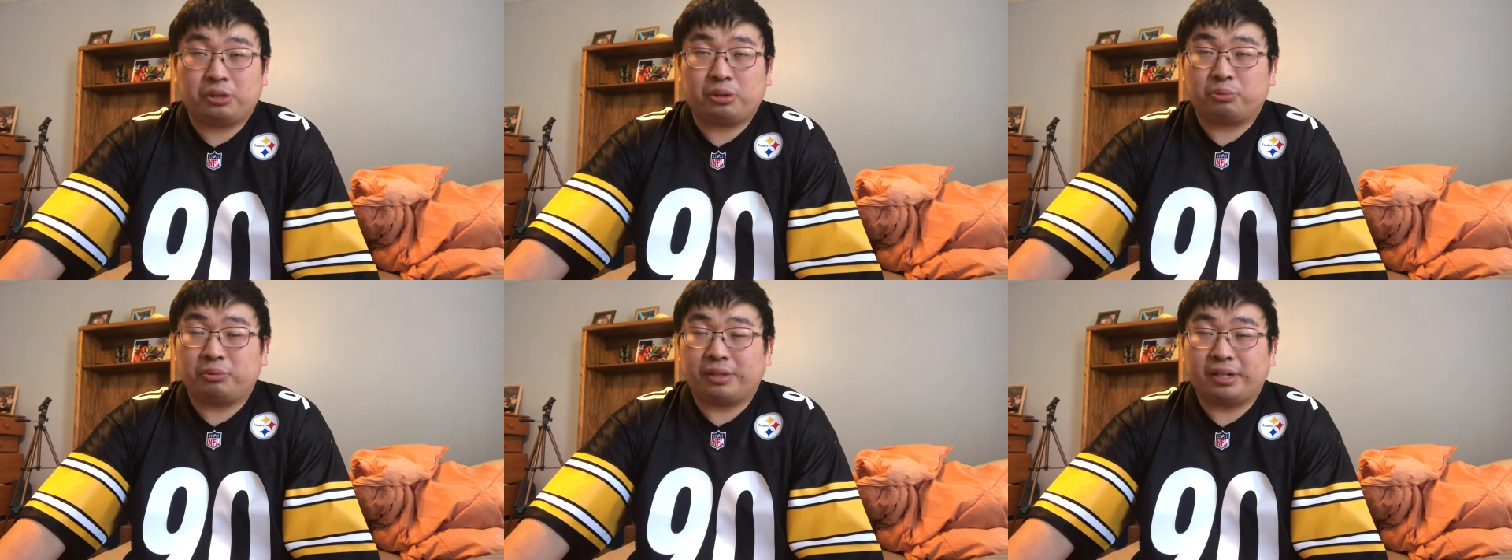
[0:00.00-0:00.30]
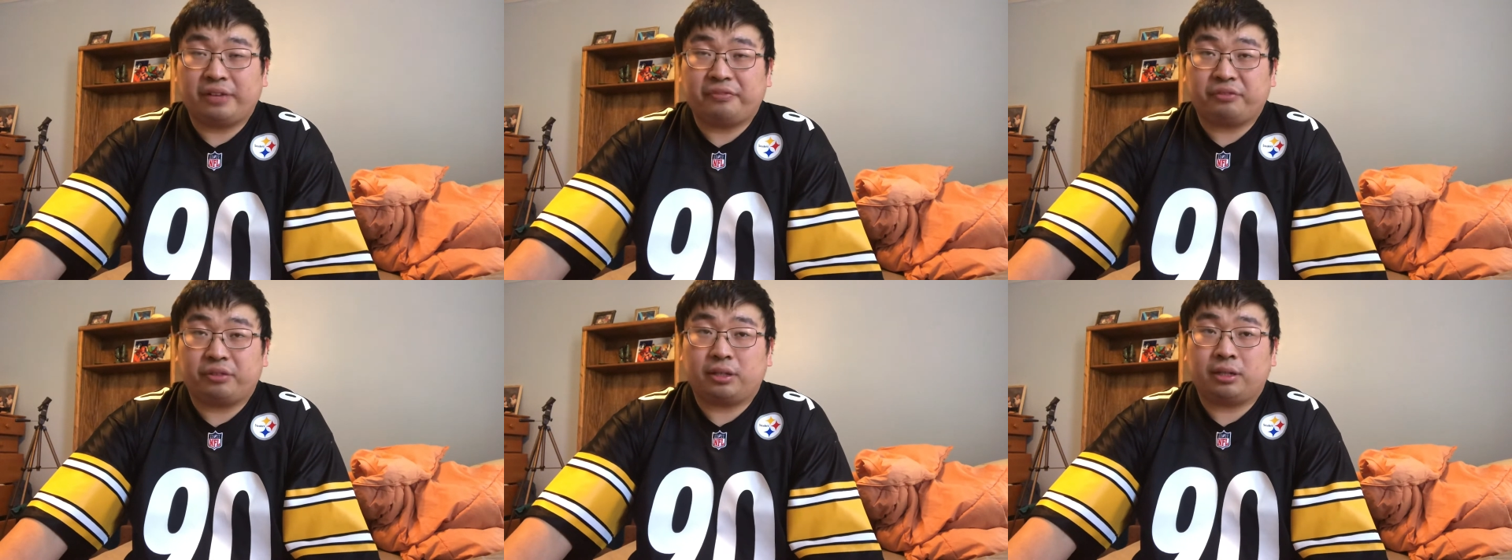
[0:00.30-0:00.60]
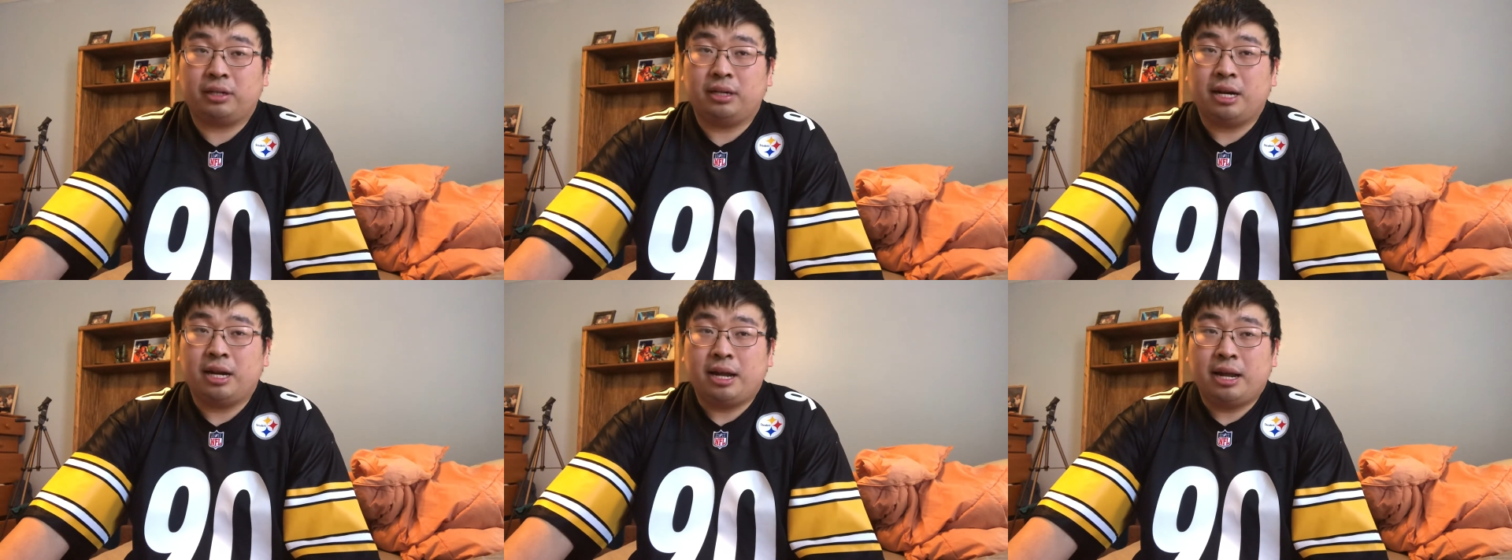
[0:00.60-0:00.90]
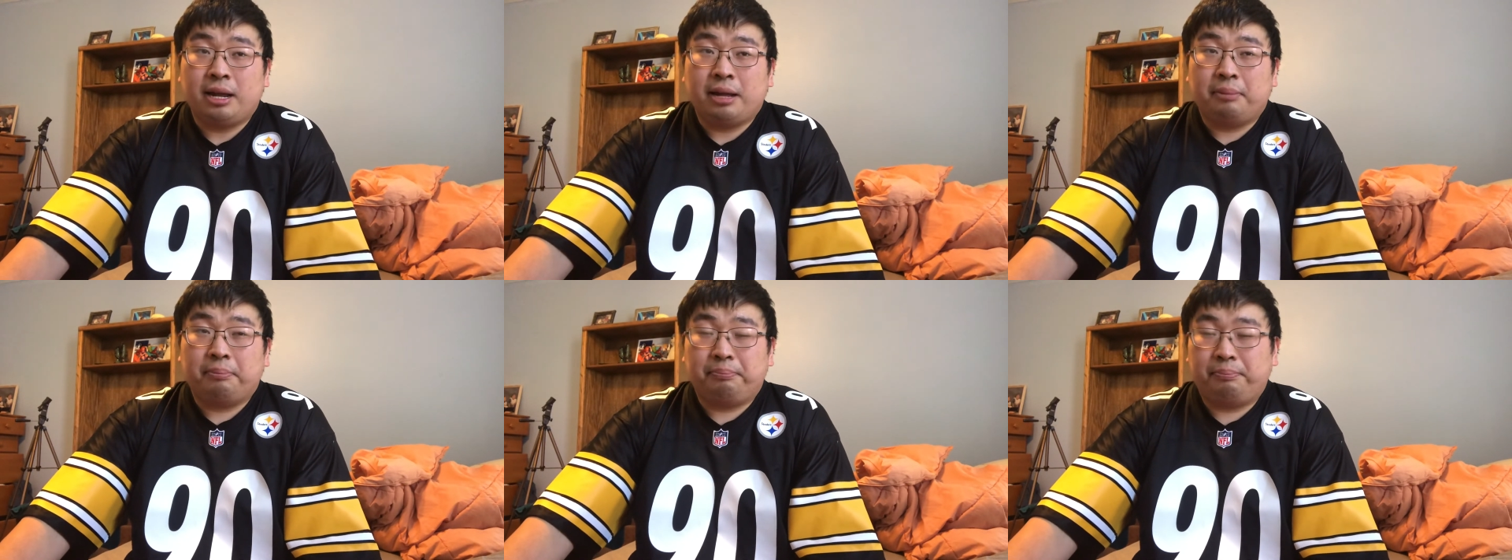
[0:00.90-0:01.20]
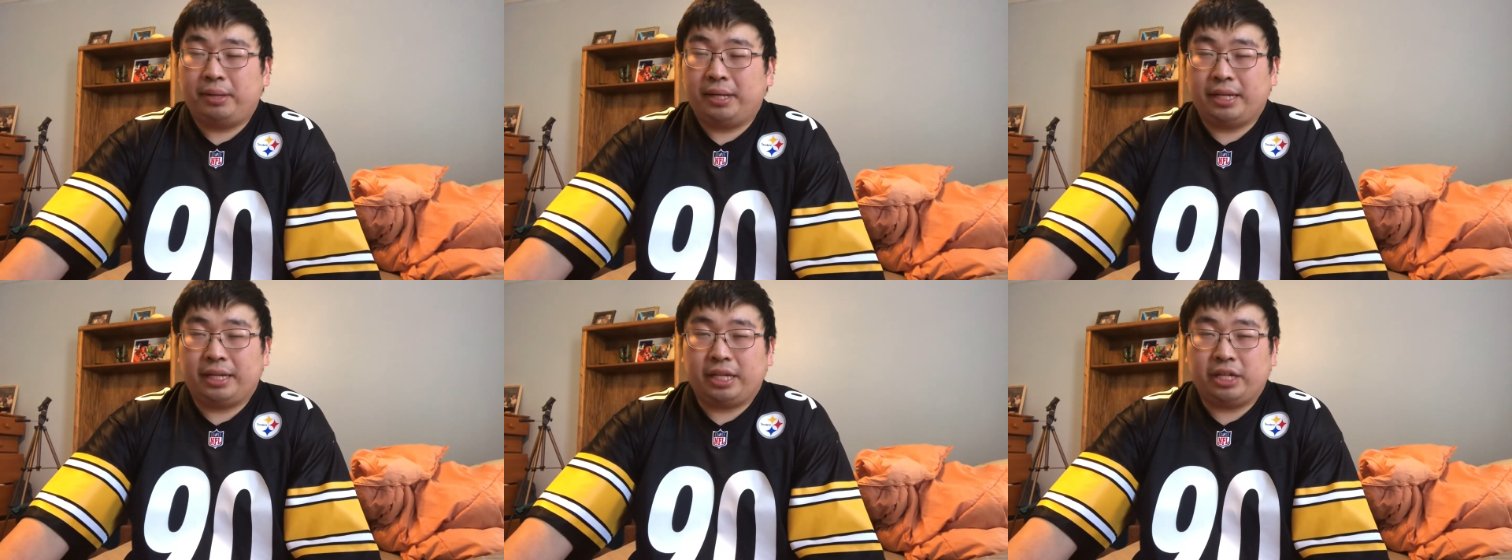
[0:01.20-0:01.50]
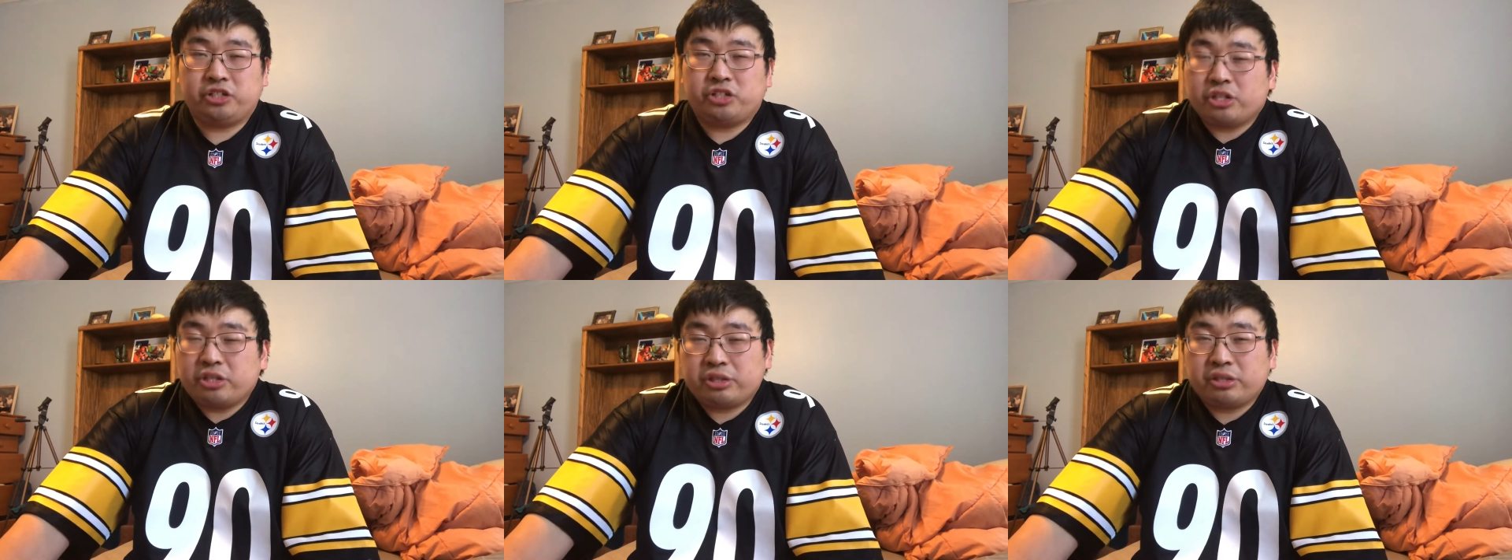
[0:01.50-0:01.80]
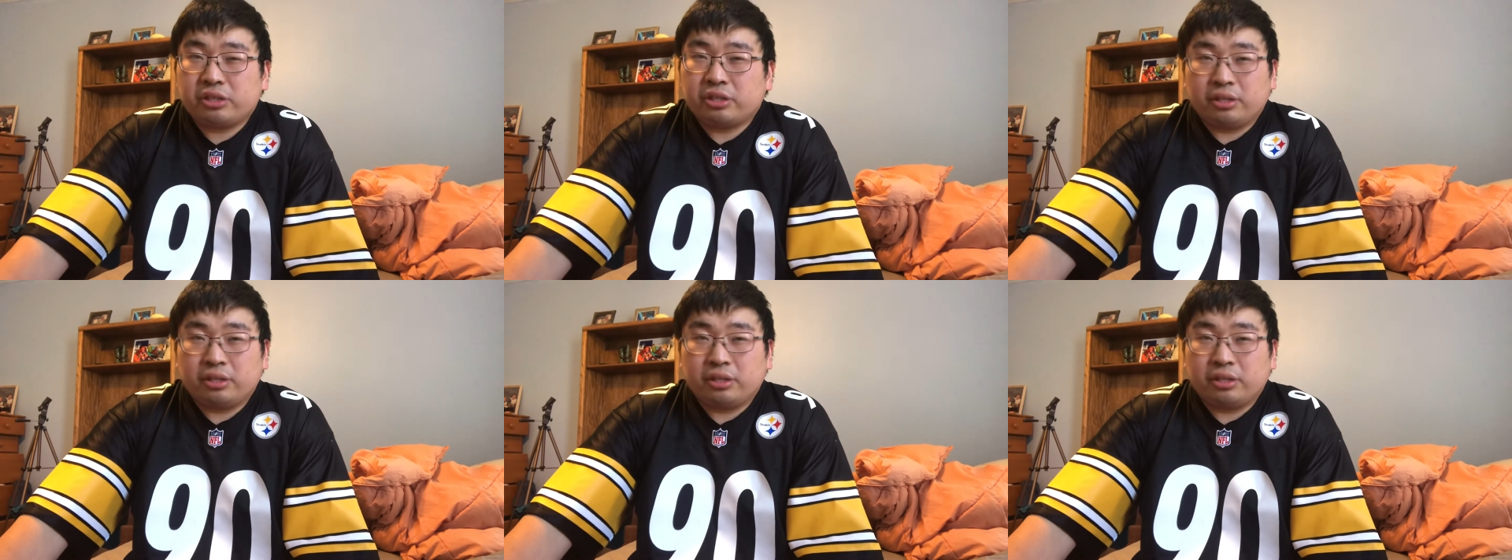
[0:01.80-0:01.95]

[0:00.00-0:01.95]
or whatever, but it just,